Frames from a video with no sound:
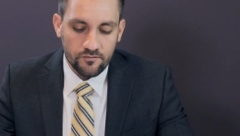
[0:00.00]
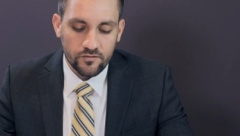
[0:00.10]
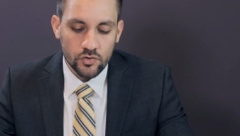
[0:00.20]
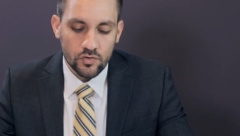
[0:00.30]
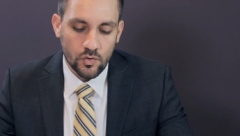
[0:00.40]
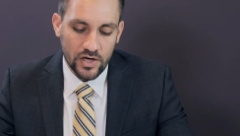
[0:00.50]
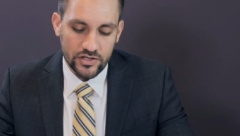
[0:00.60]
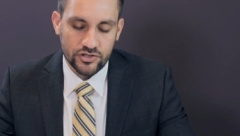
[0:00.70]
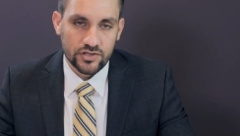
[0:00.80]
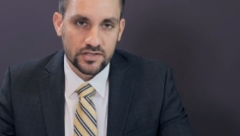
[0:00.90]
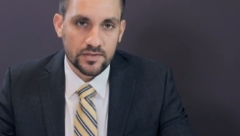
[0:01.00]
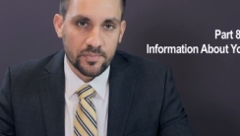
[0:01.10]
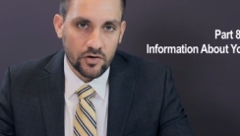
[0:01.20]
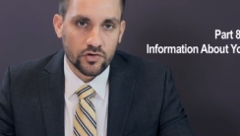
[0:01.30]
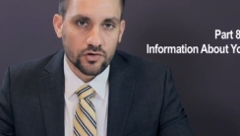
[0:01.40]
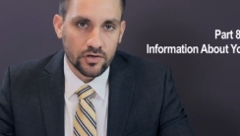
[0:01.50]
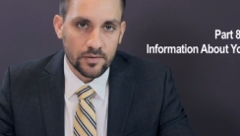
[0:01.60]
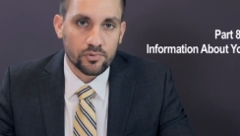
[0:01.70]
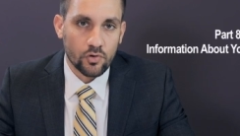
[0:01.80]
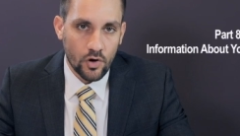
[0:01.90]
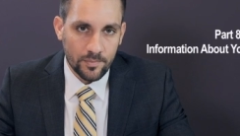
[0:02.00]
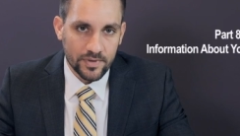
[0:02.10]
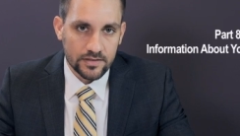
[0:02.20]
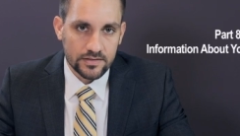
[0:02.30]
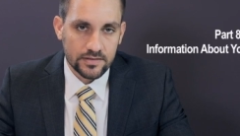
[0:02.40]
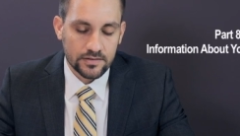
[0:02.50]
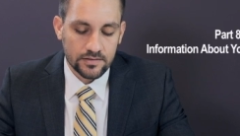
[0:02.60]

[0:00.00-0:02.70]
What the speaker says: few questions about your employment.